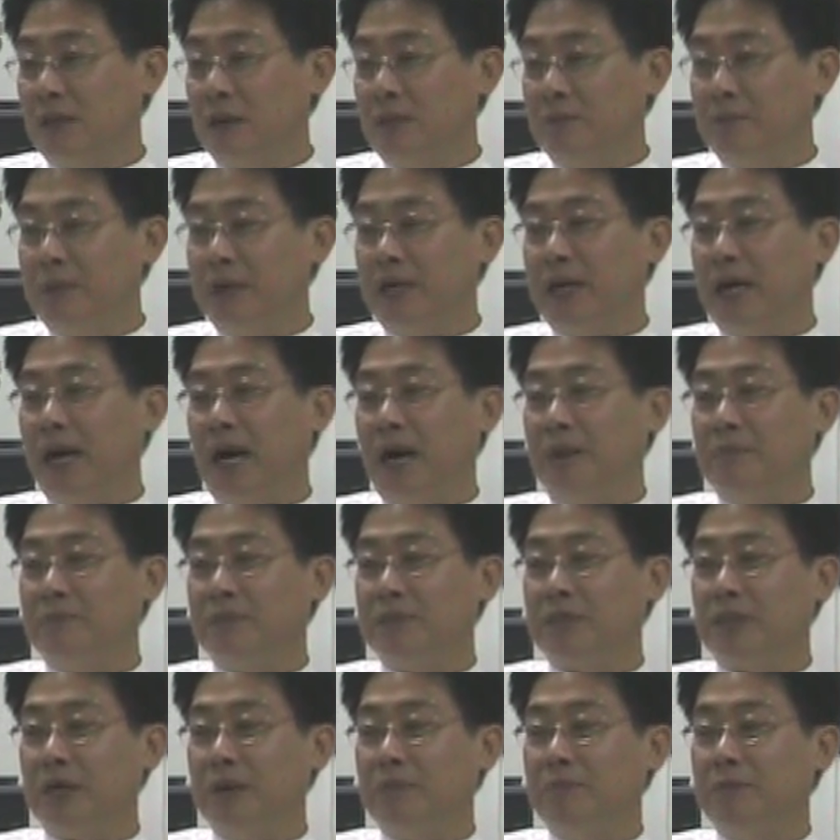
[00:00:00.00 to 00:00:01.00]

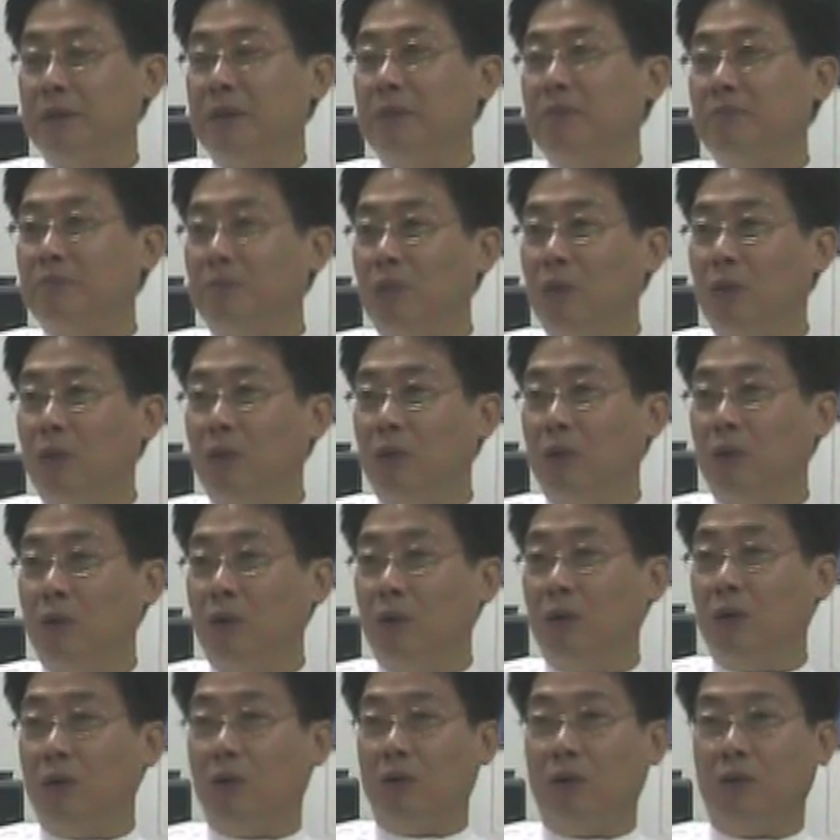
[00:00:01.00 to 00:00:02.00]
becomes a bit
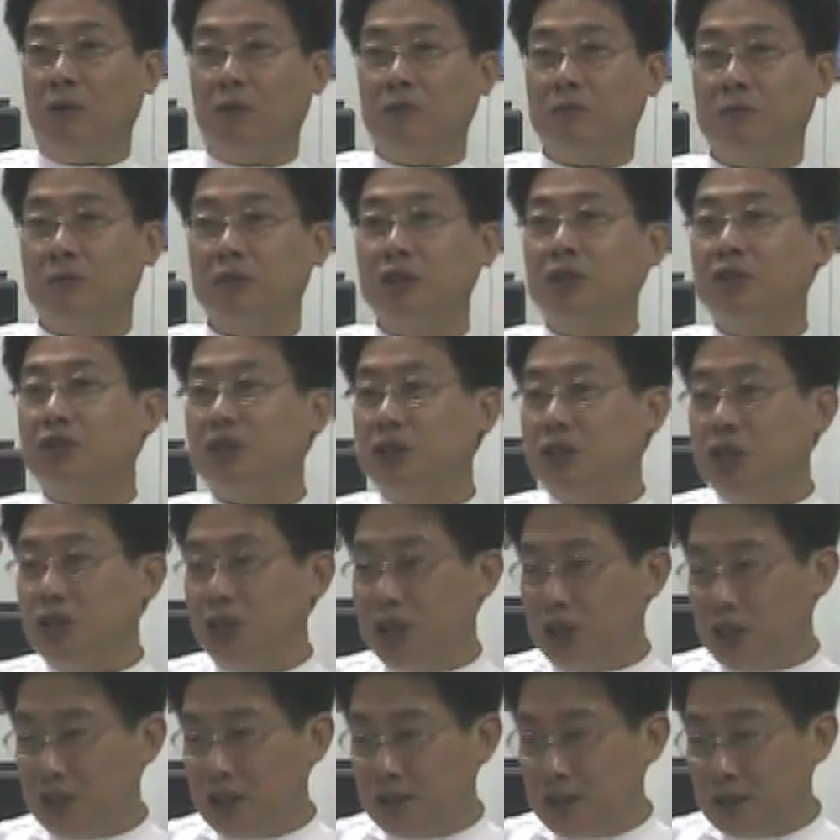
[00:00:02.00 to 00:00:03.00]
more
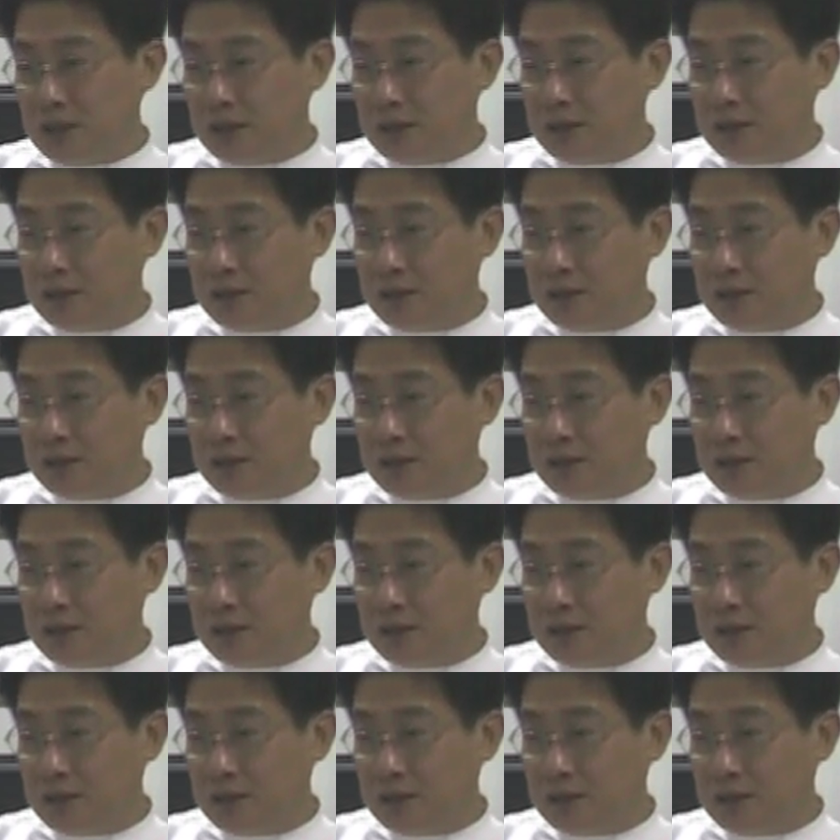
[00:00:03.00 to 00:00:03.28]
stringent,